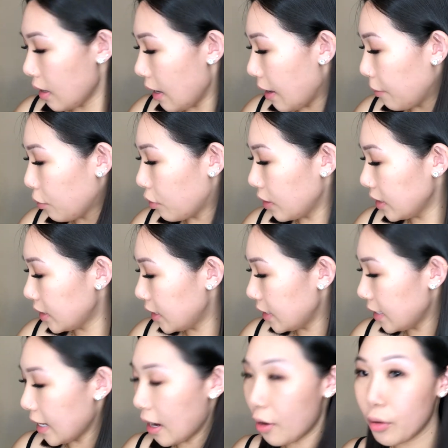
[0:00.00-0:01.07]
I'm going to
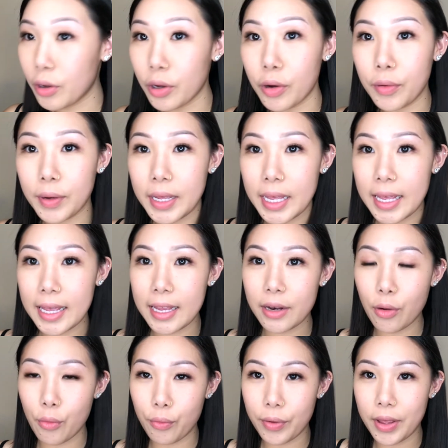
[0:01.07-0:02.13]
now go
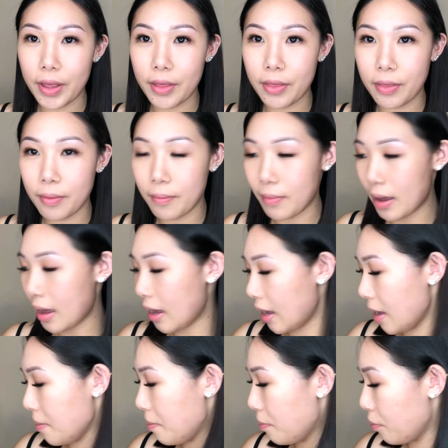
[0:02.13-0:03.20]
in with
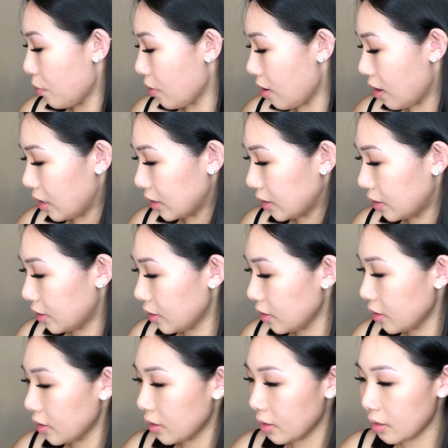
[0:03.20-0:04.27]
my
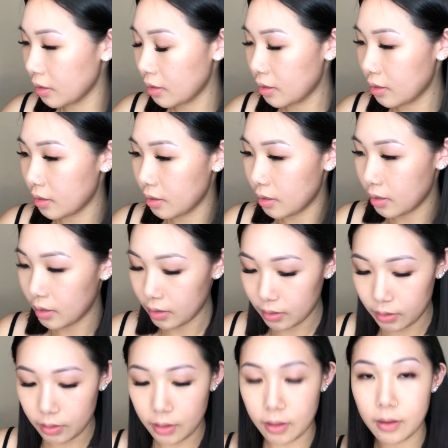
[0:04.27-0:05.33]
bronzer.
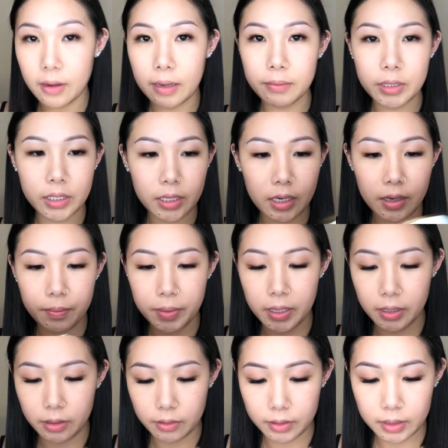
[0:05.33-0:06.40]
So I'm just gonna be
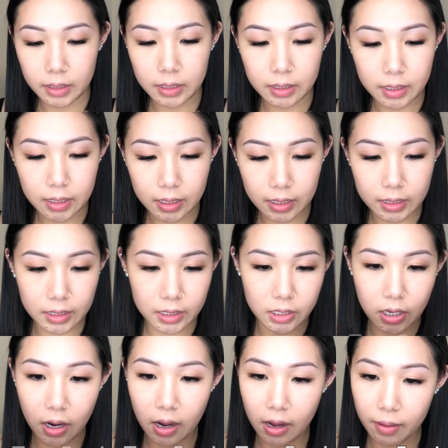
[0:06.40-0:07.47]
using this
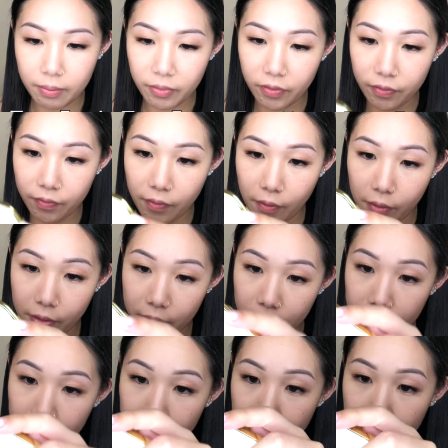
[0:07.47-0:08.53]
Tom
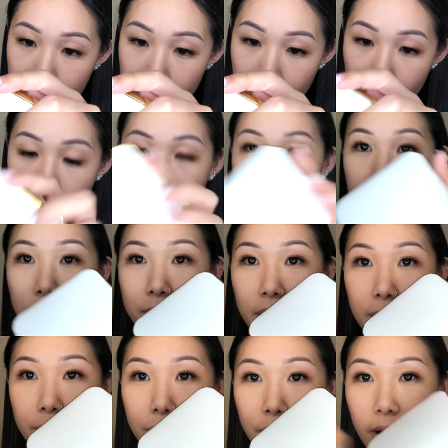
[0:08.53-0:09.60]
Ford
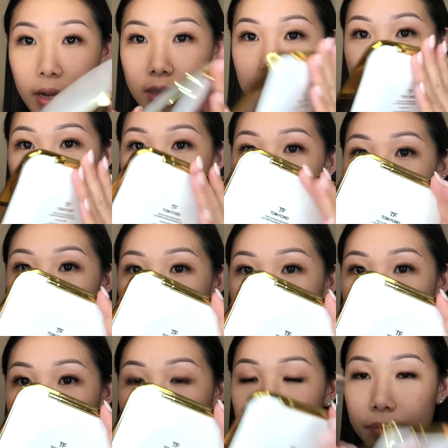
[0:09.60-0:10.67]
Ultimate Bronzer.
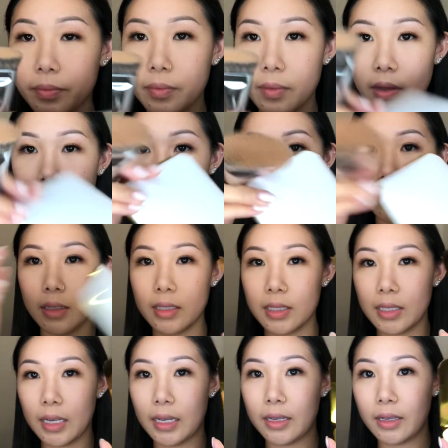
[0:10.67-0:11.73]

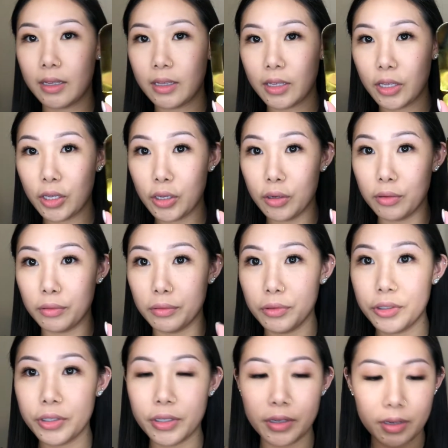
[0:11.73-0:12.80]
It's like
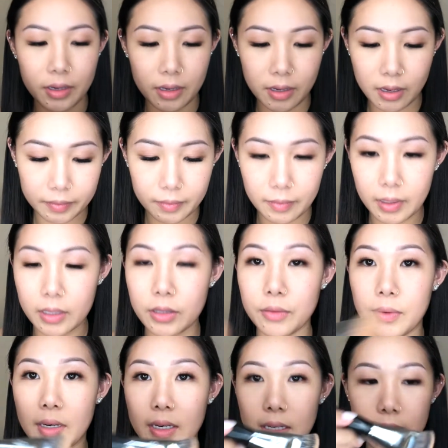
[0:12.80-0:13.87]
huge. So
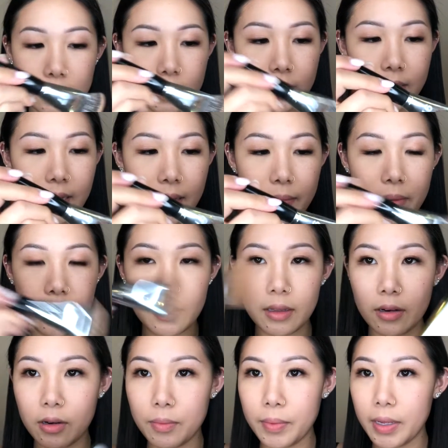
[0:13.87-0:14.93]
you wanna dab it a
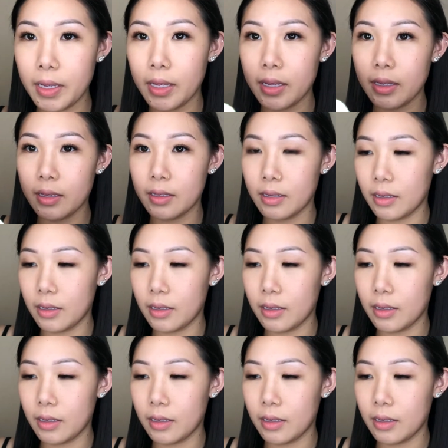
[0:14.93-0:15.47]
little bit,